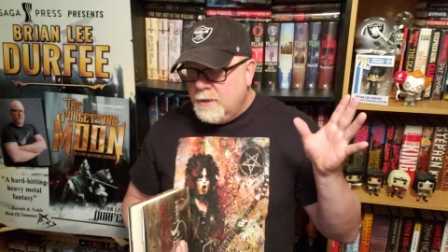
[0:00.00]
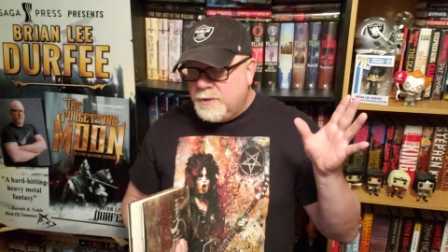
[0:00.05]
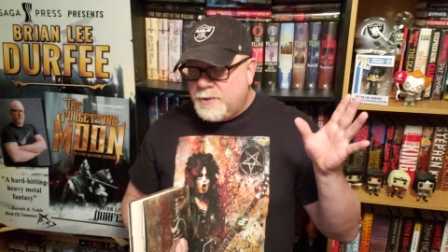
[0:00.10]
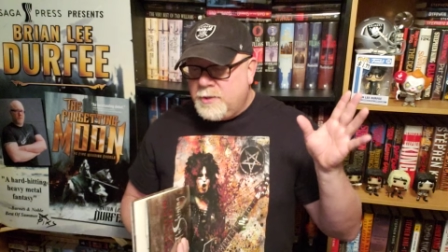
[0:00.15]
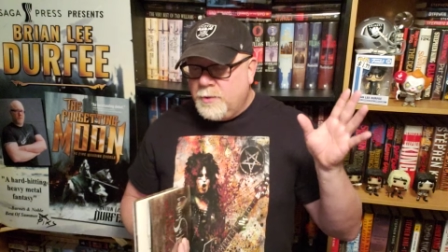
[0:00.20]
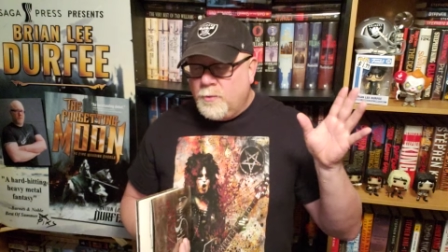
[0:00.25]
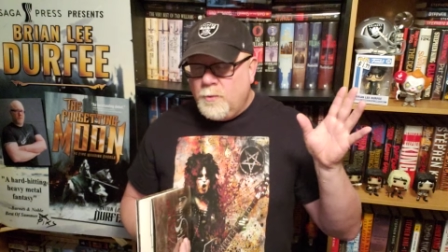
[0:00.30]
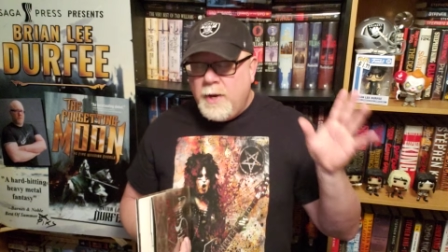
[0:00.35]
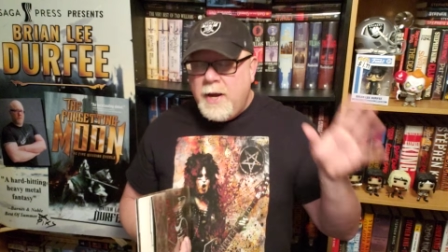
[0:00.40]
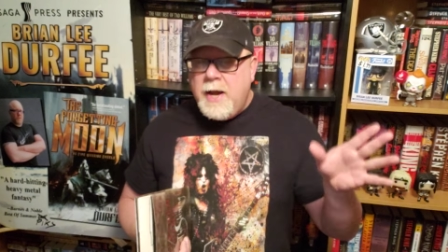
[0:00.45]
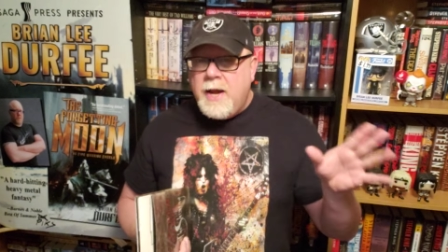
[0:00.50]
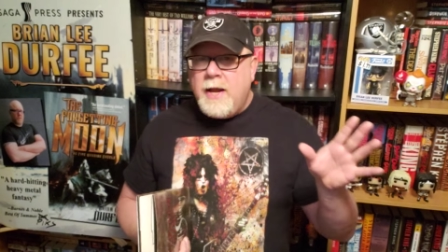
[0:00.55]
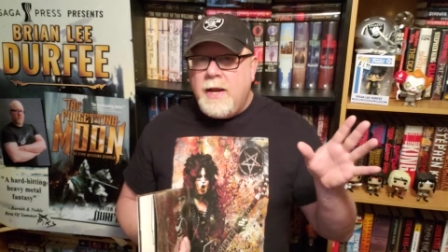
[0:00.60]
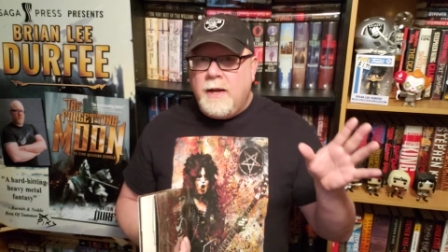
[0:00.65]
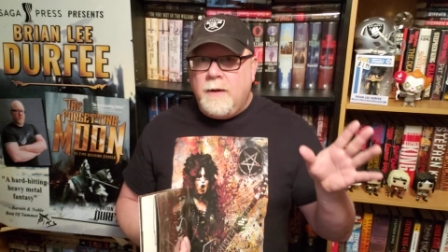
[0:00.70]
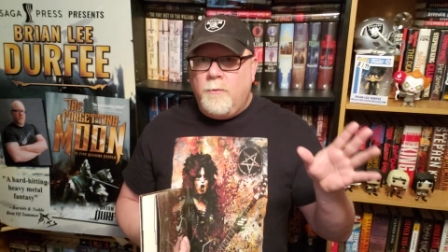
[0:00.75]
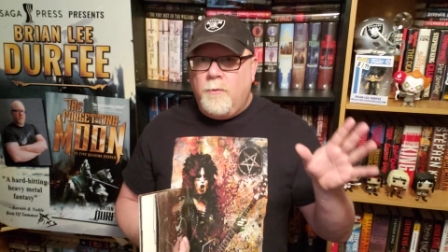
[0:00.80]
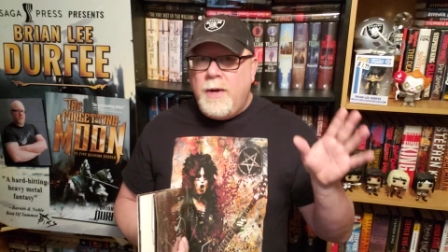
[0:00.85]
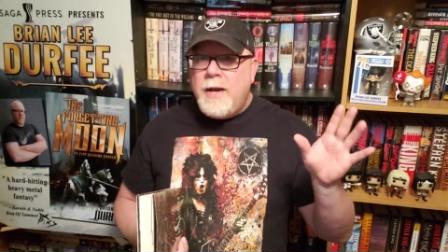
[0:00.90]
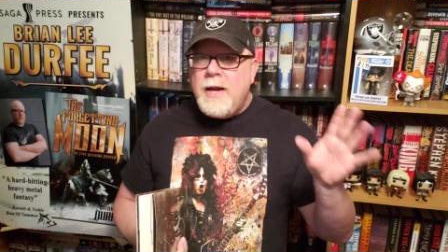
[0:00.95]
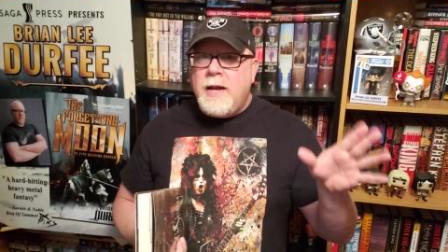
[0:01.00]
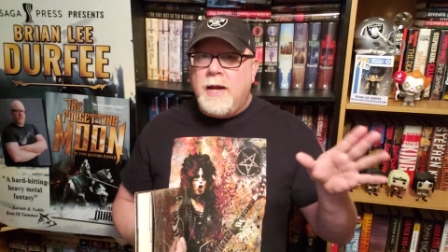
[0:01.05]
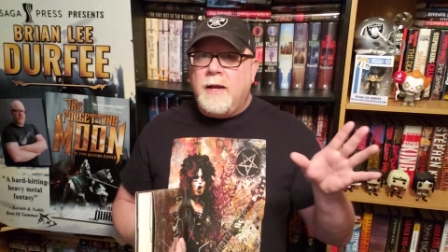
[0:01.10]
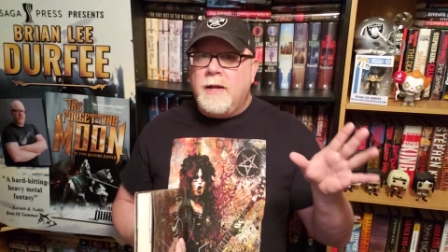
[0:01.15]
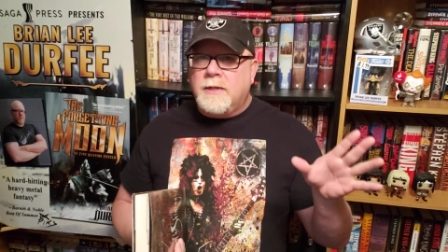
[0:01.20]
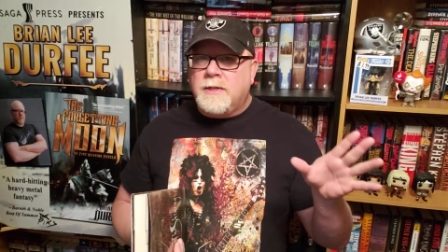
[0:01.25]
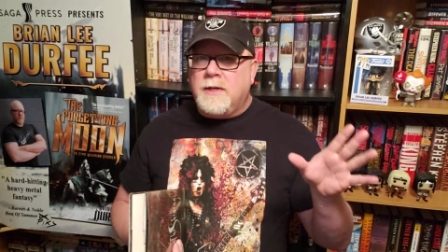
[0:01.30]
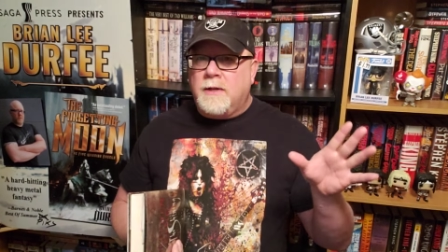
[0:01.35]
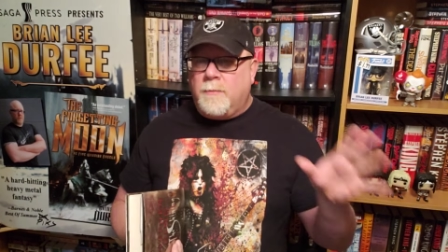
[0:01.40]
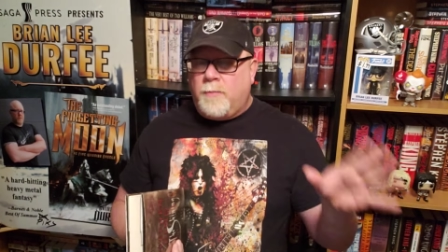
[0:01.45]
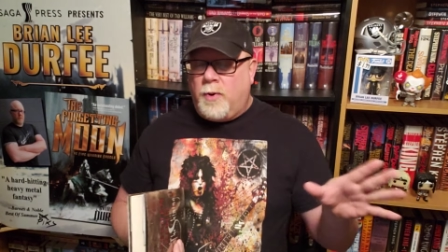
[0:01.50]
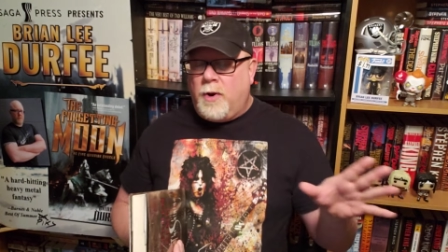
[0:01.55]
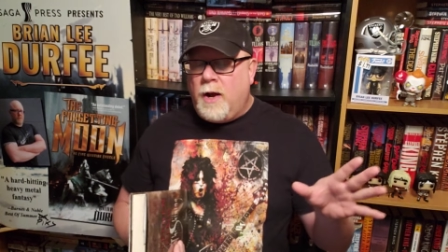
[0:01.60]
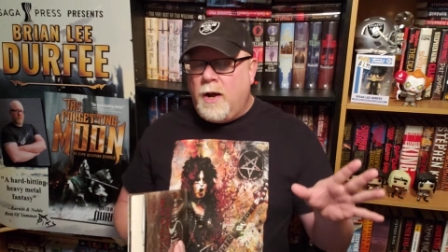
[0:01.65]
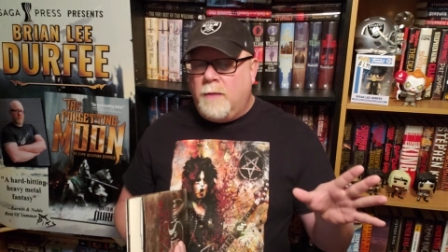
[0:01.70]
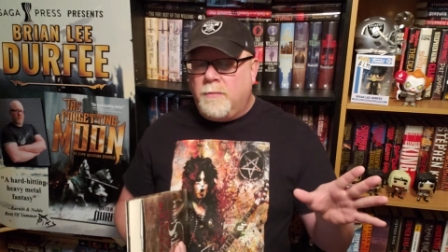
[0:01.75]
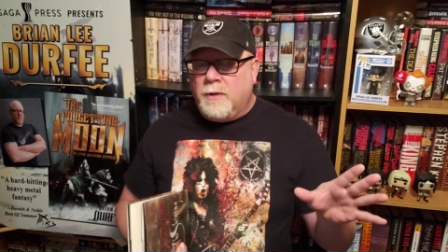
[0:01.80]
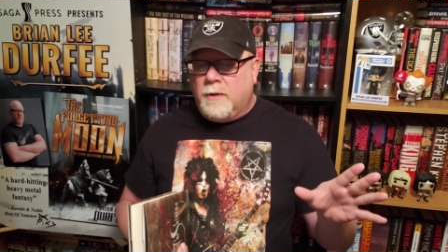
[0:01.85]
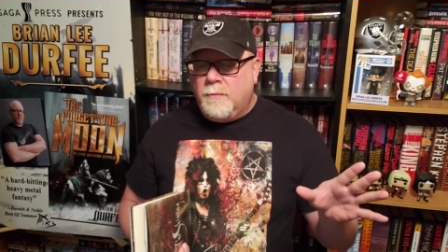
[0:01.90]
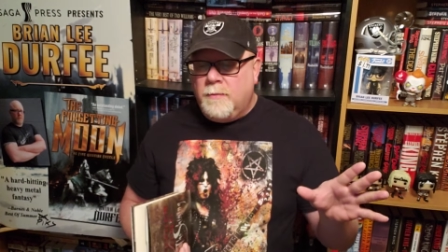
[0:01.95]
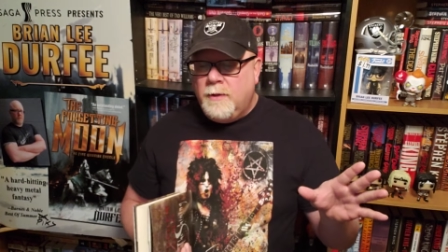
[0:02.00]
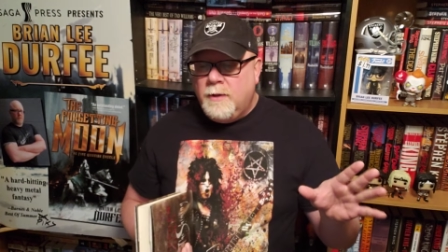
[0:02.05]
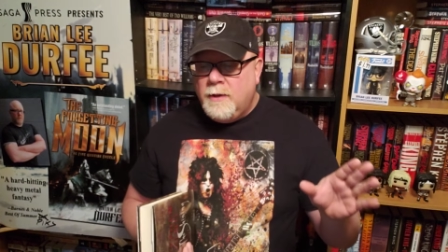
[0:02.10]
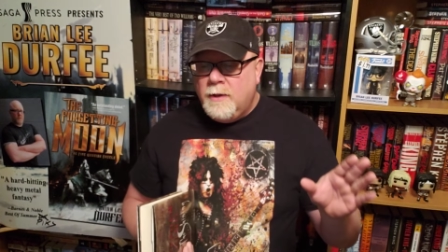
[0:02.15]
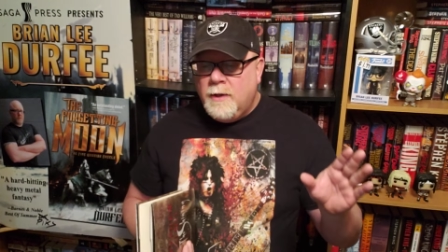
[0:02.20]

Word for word: So reading, reading isn't a problem.